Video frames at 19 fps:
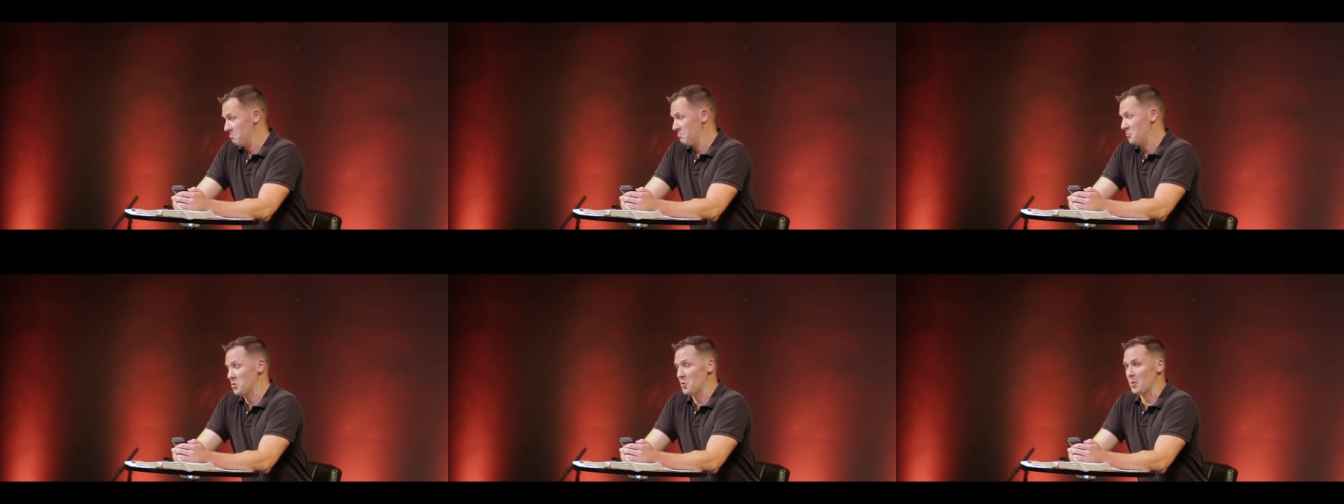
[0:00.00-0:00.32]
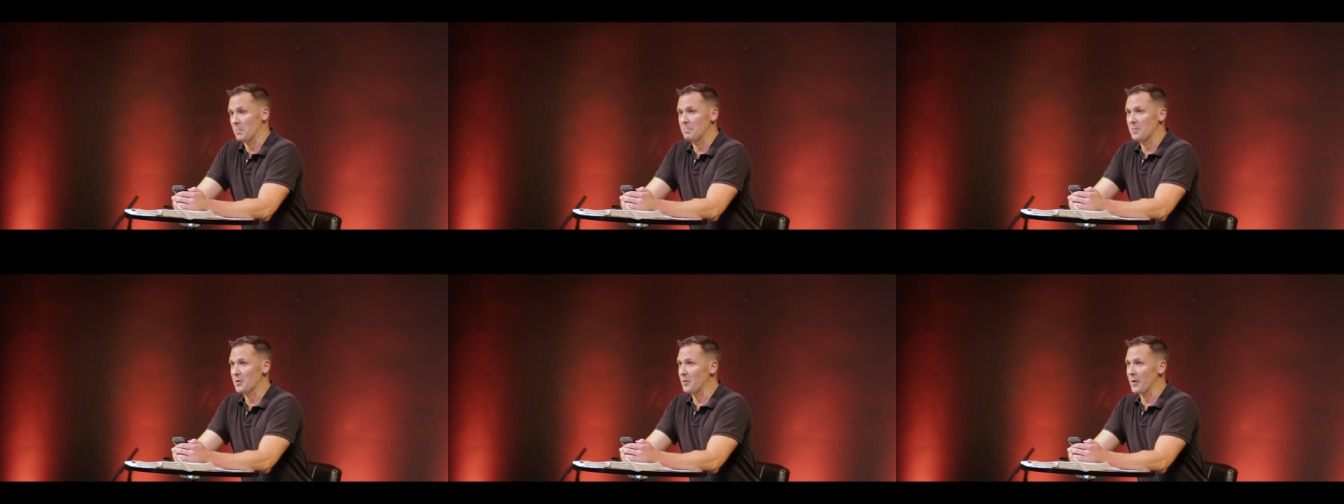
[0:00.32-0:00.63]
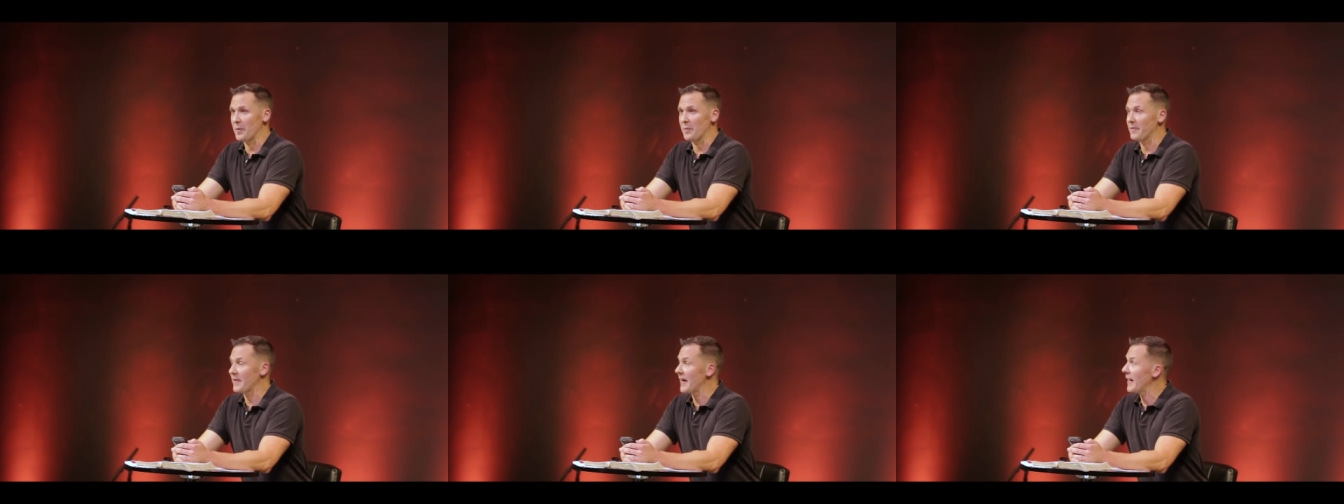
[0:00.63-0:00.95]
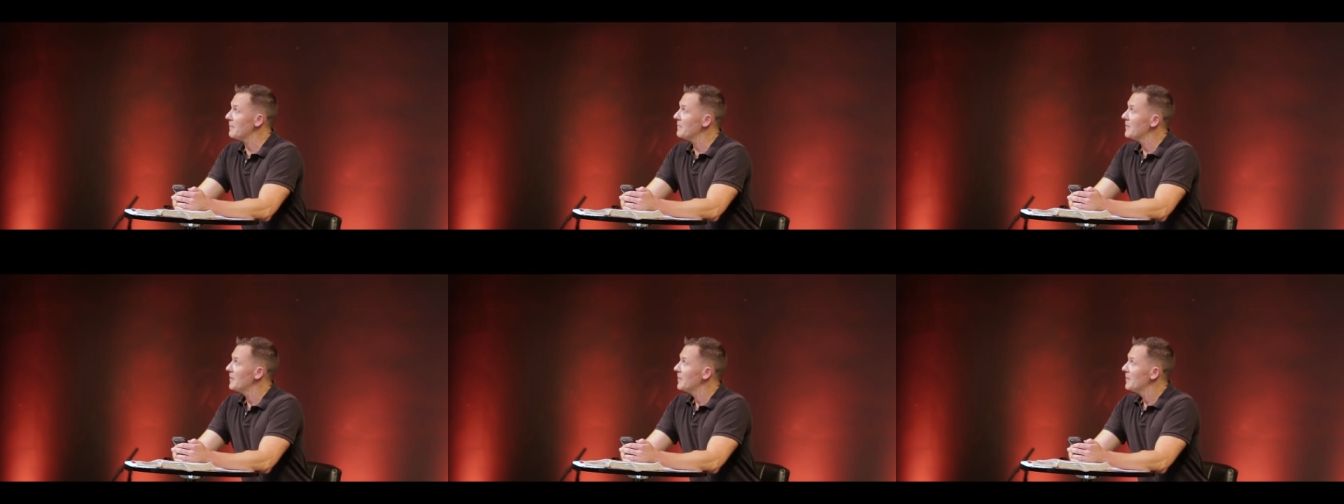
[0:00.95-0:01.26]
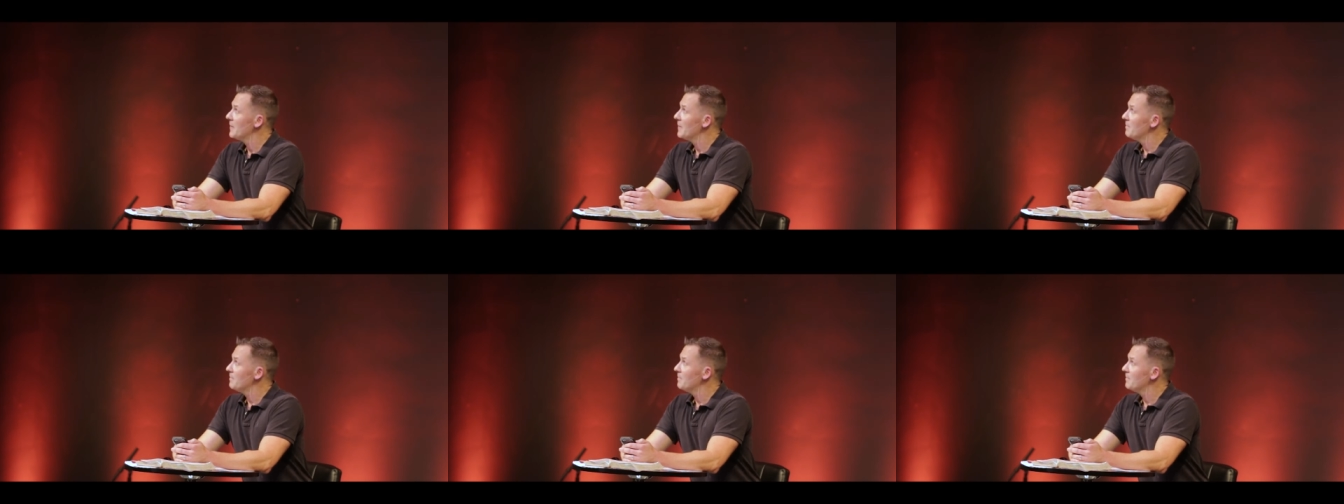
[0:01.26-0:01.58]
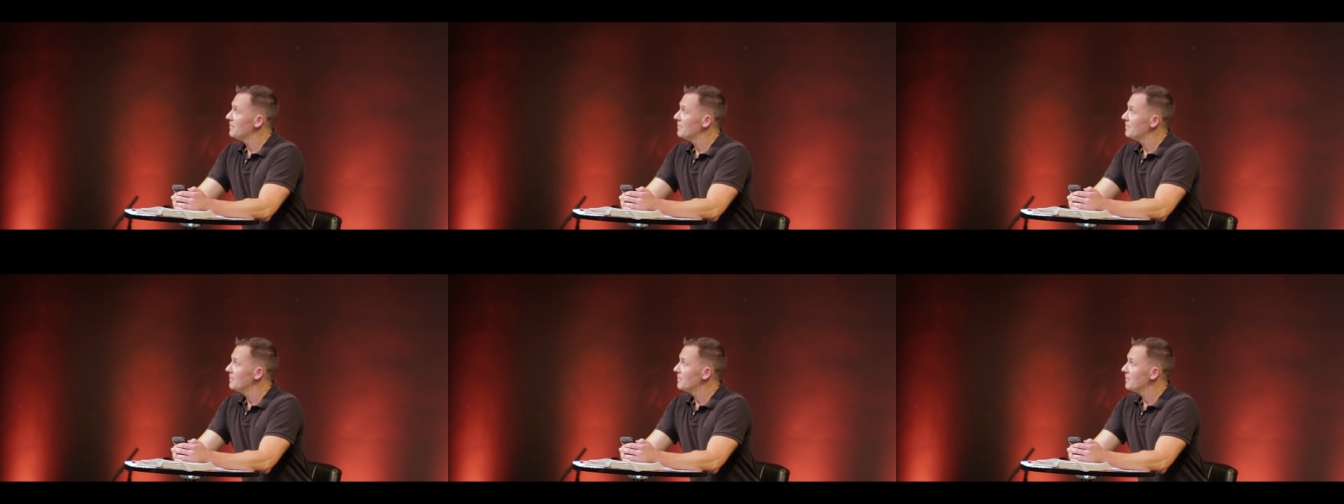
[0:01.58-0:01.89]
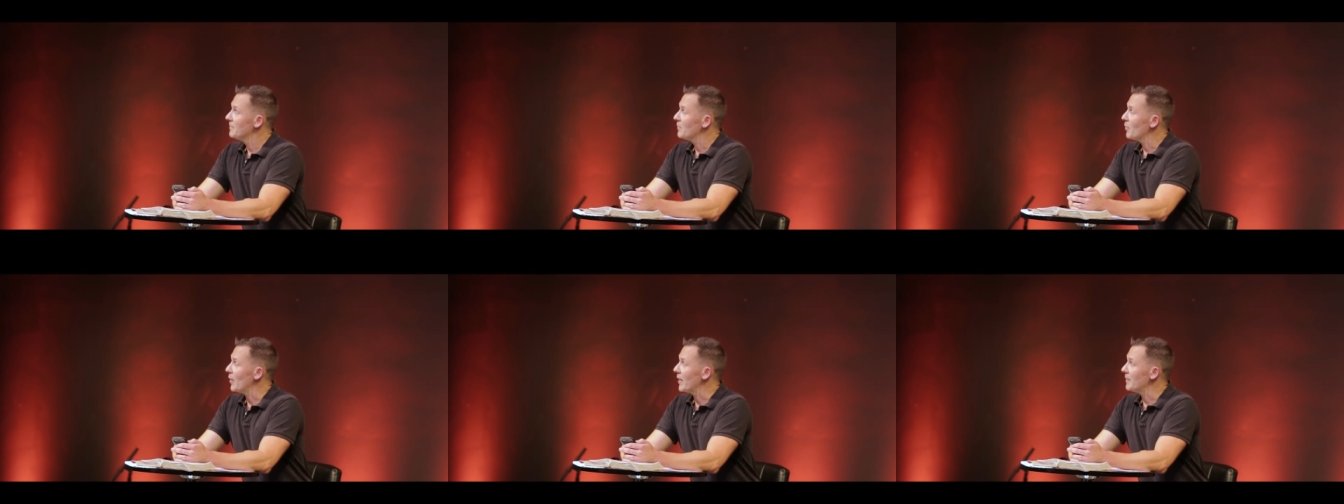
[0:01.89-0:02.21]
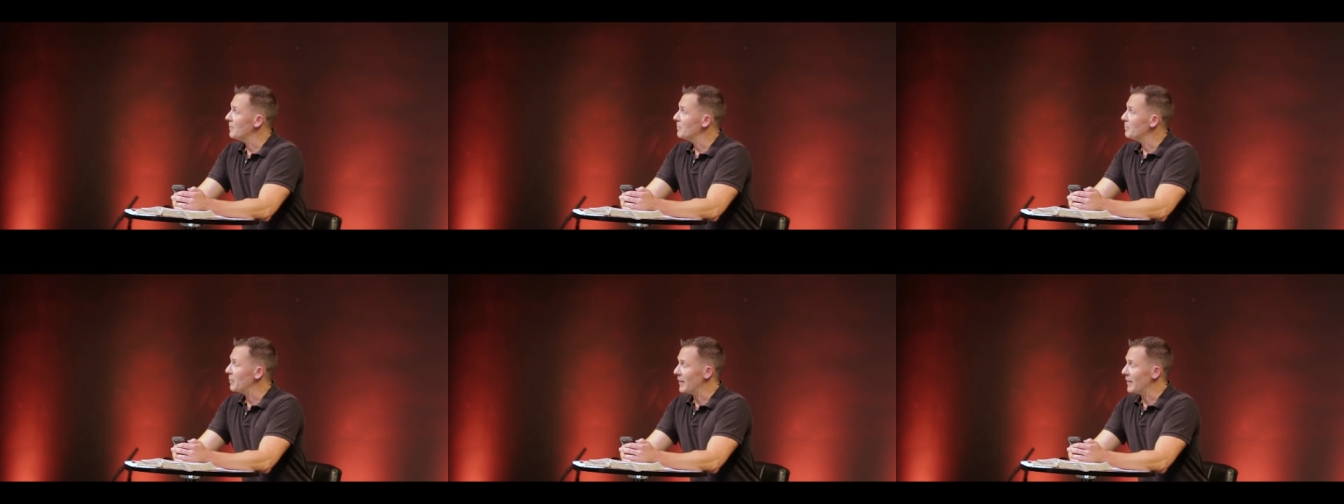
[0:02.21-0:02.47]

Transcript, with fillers: Sure, agree with that right?